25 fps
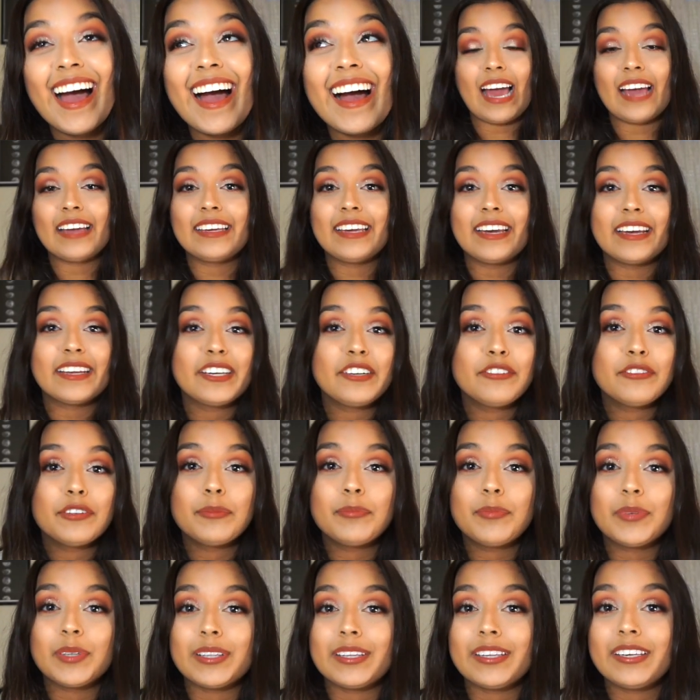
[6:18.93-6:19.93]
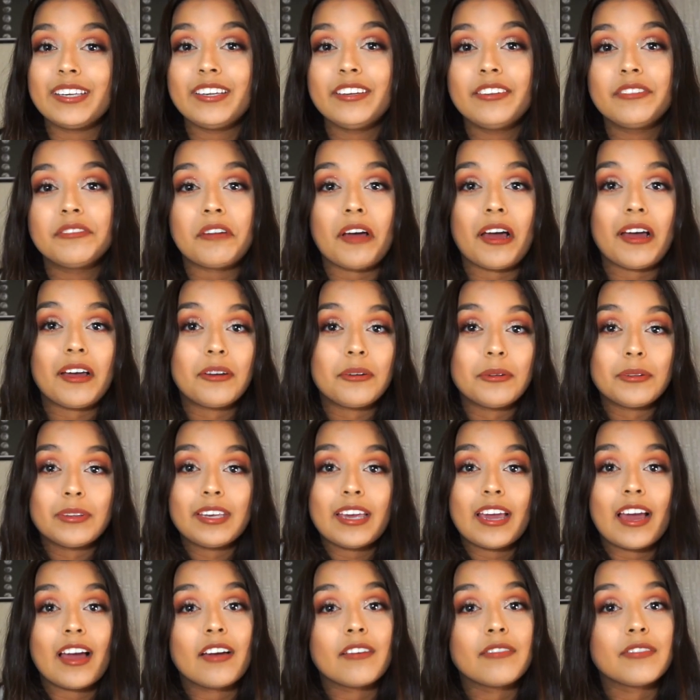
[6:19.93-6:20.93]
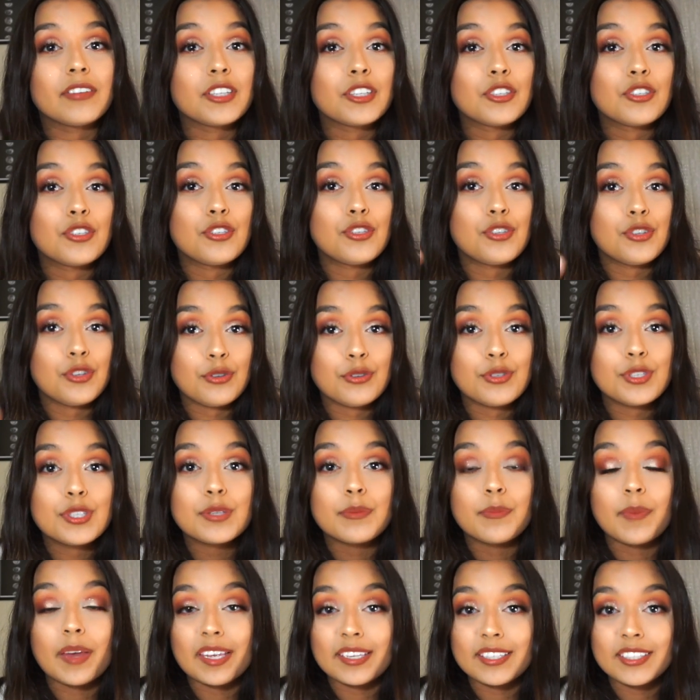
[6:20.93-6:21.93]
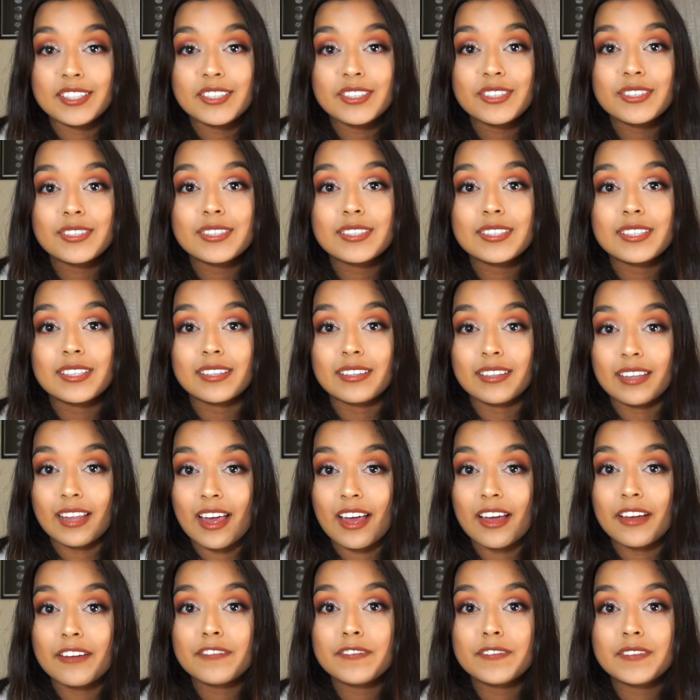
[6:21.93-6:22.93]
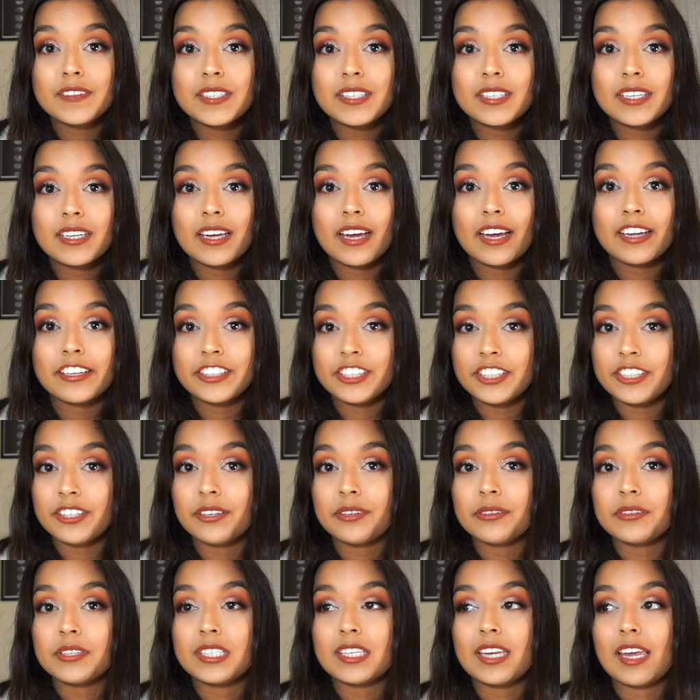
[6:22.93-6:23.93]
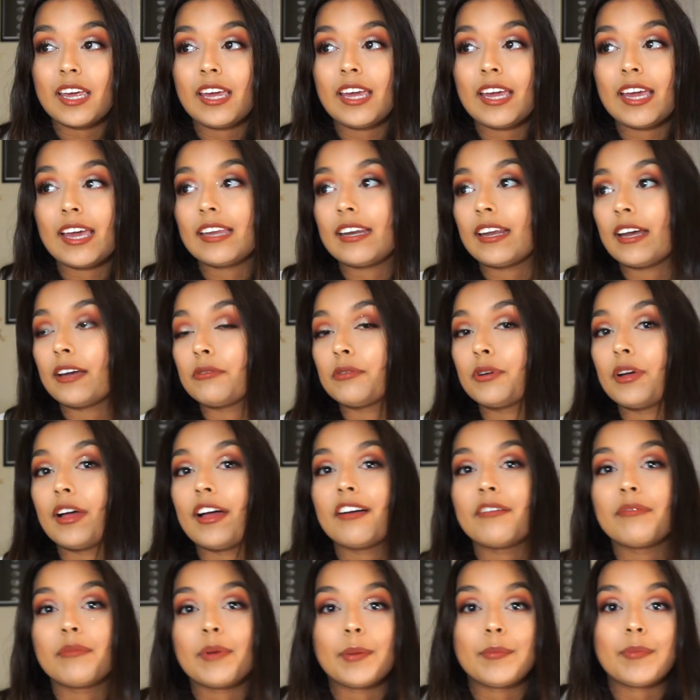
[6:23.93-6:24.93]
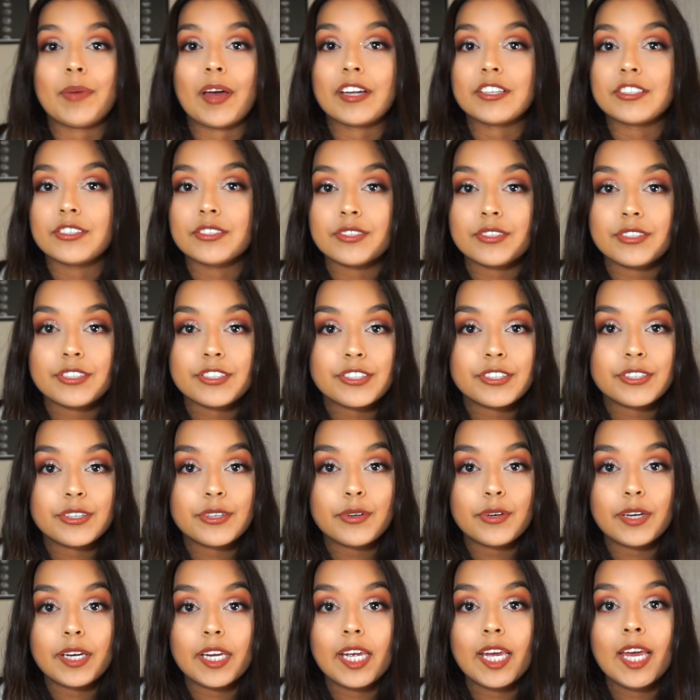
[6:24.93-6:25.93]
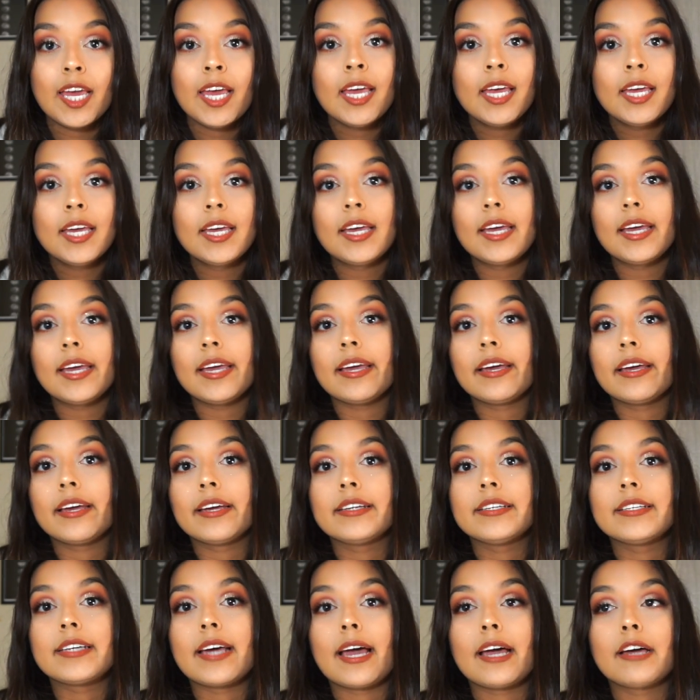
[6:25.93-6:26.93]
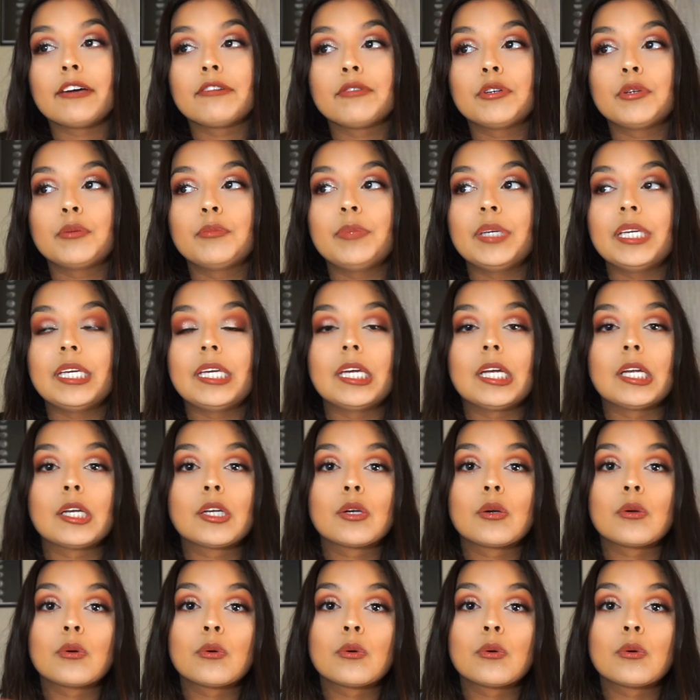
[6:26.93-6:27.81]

I can't even believe I only have 2 semesters left at Chico State and I will have my bachelor's degree and I will be